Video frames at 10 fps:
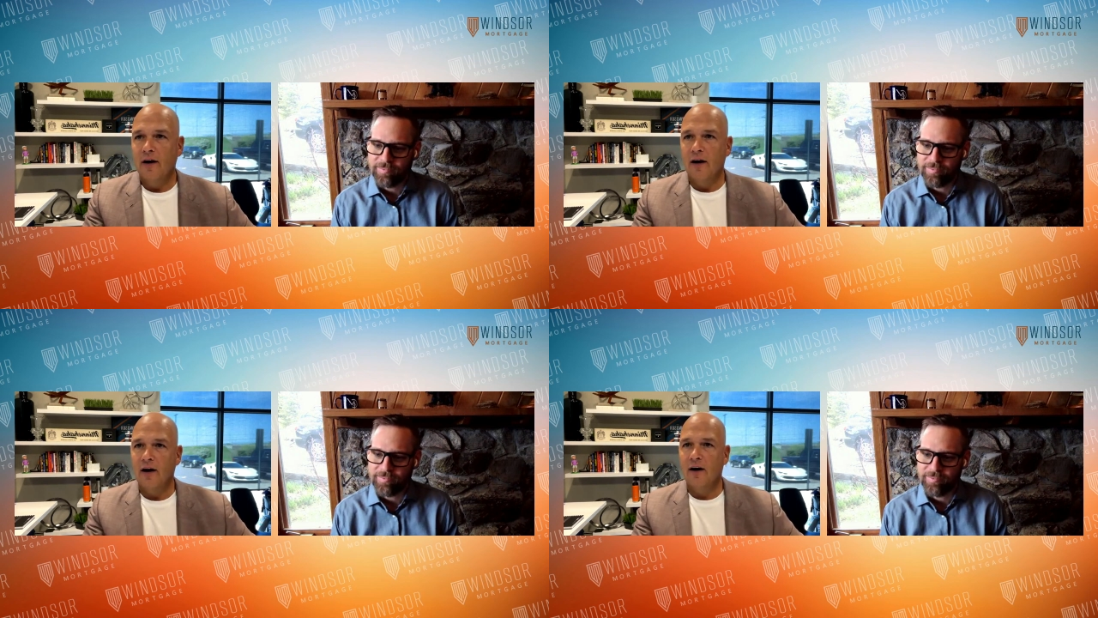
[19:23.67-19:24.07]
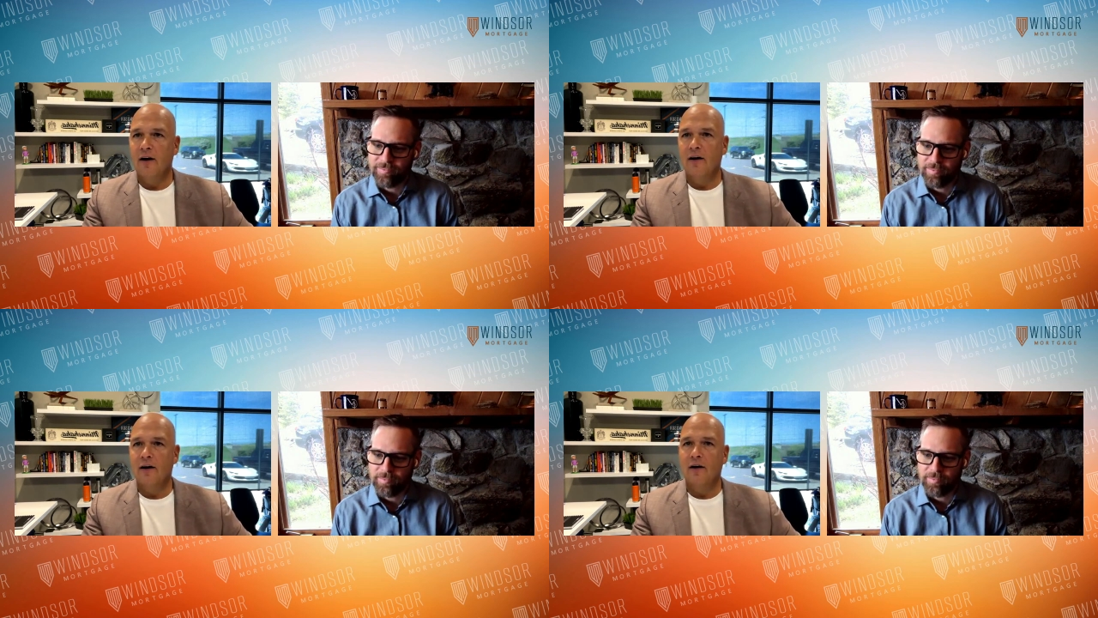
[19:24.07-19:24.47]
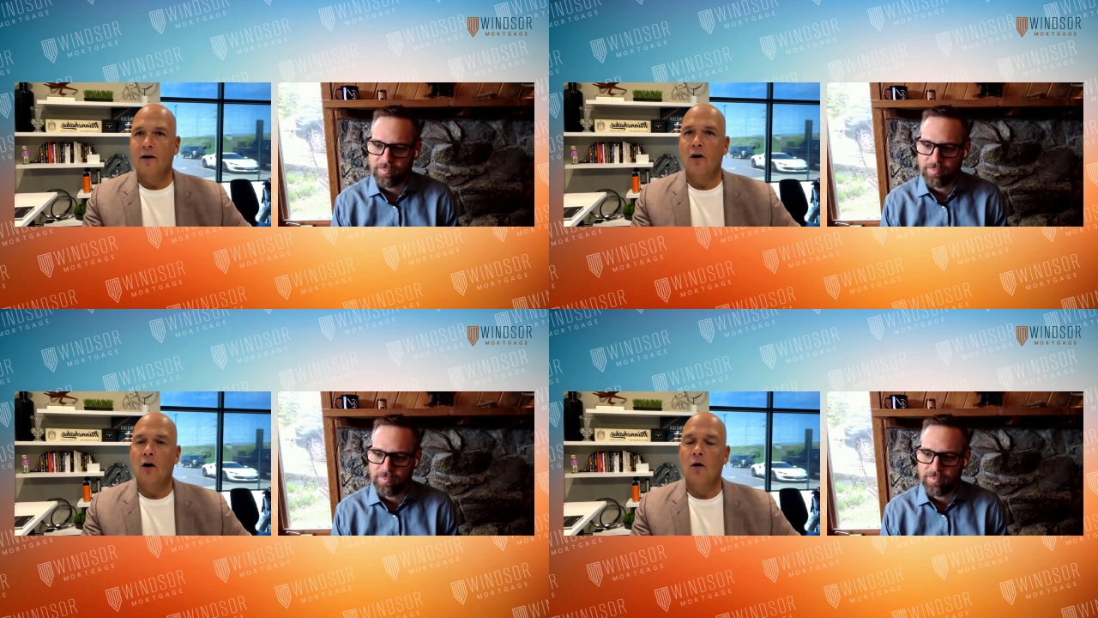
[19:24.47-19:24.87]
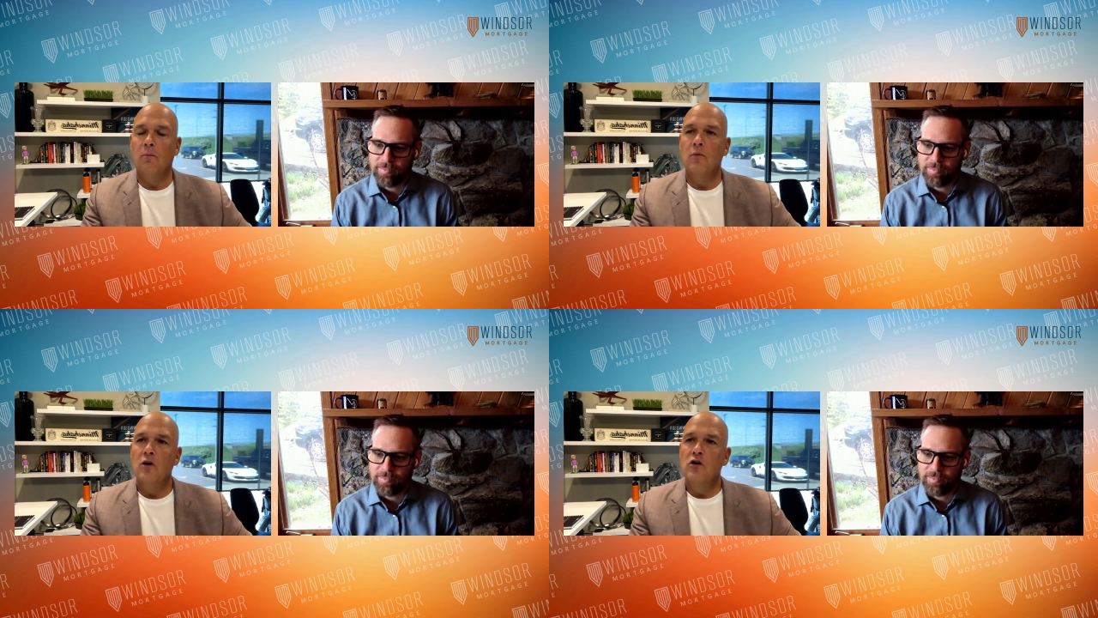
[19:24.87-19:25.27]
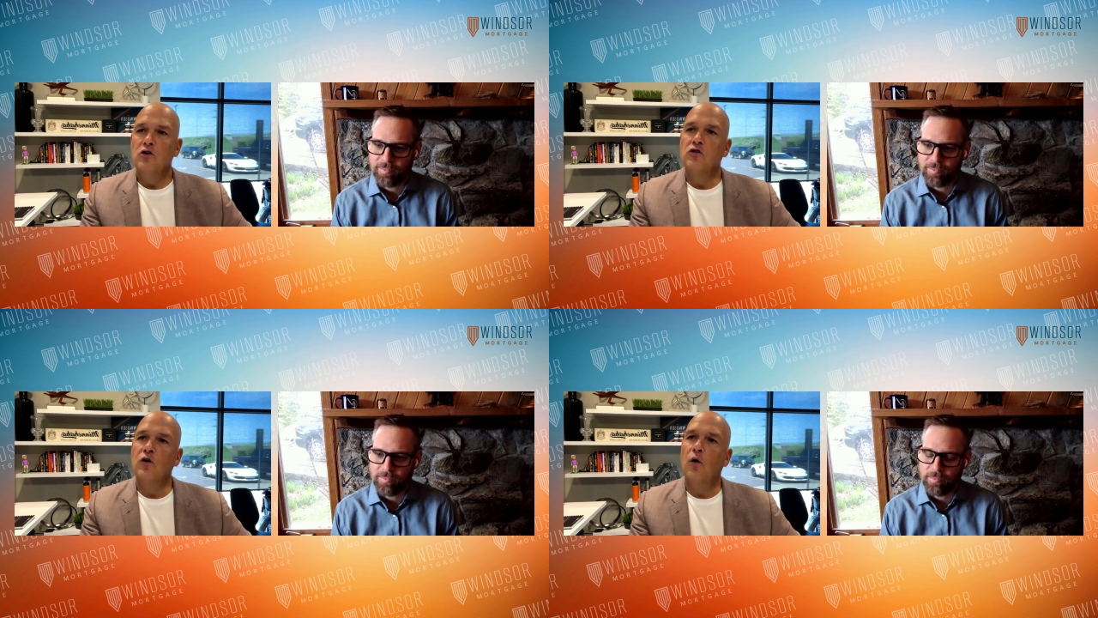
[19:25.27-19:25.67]
Speaker 1: uh, um,
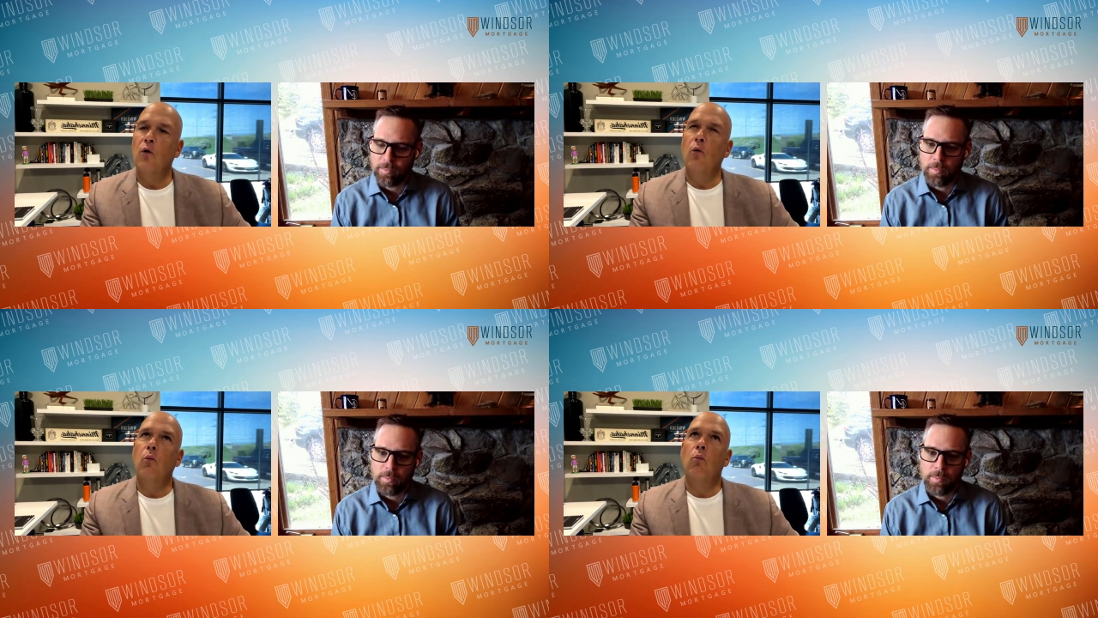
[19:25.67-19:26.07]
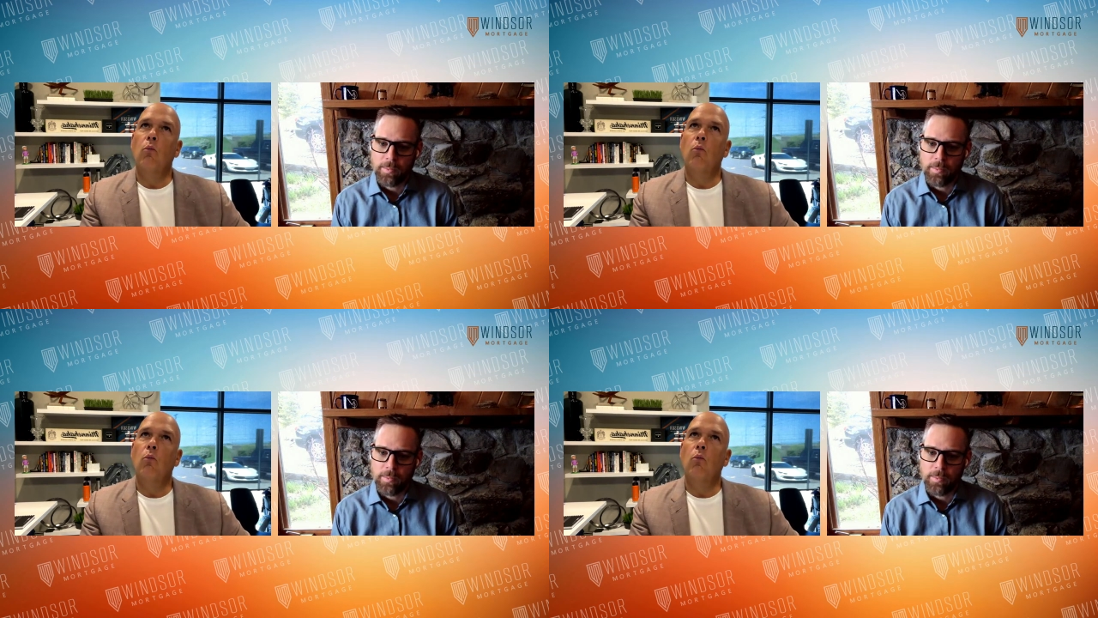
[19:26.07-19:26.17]
so,